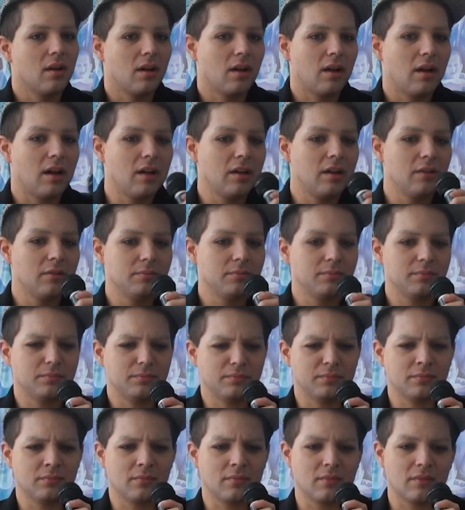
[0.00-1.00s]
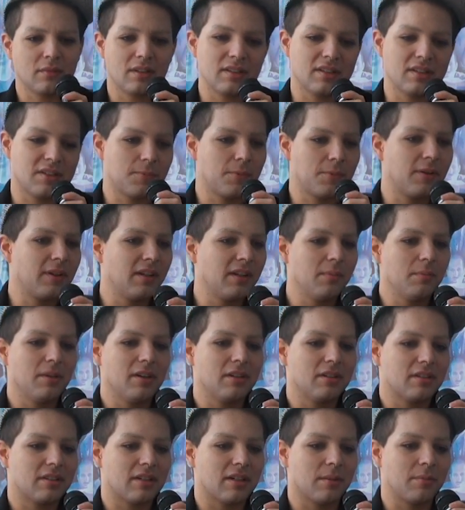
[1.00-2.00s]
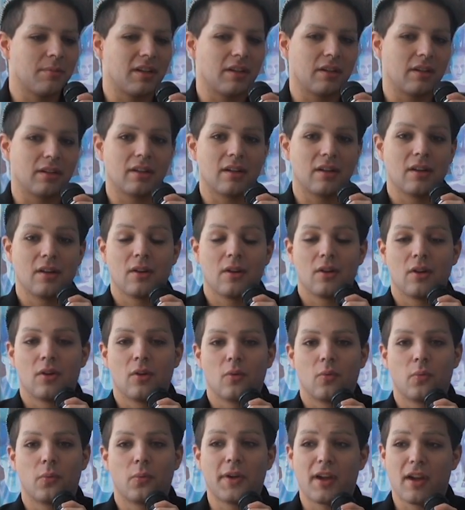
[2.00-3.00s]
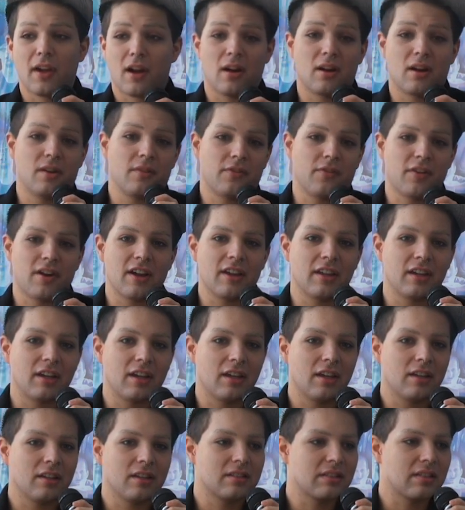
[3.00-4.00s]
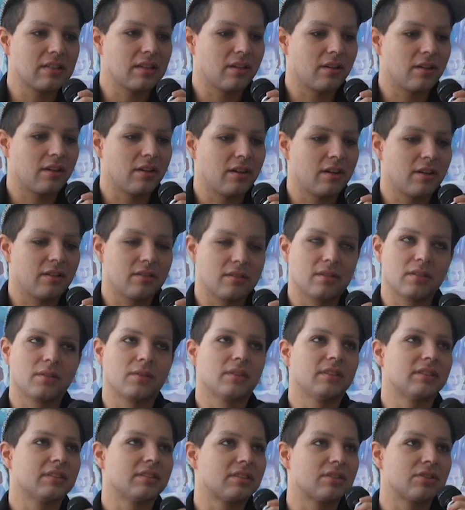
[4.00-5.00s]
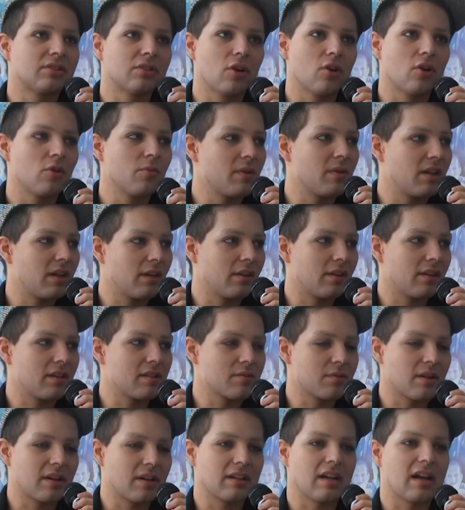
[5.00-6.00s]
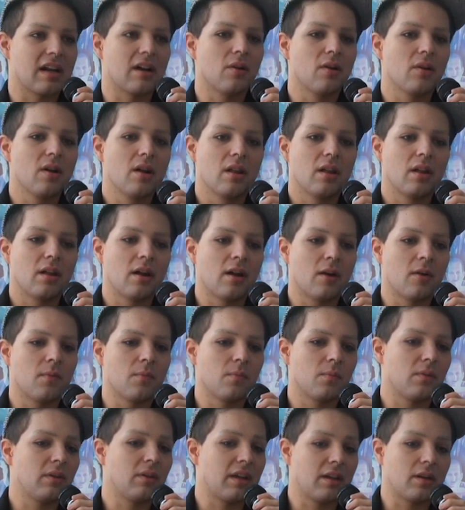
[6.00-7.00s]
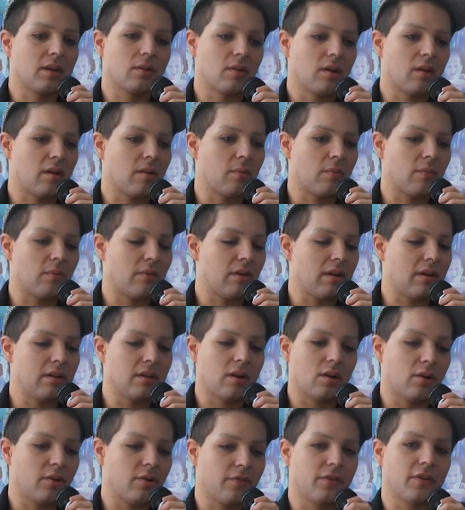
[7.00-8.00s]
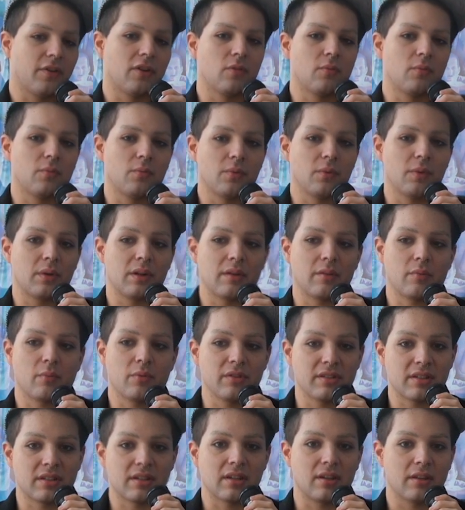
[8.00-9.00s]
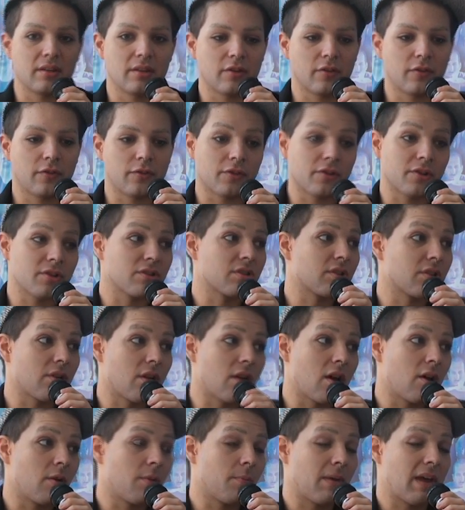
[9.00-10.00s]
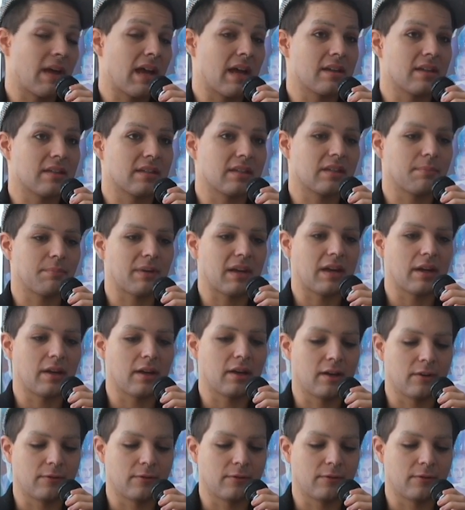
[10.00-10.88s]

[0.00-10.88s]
It's pretty much, I mean, we are fighting to so many things right now. Like in our film, we see the first law passed by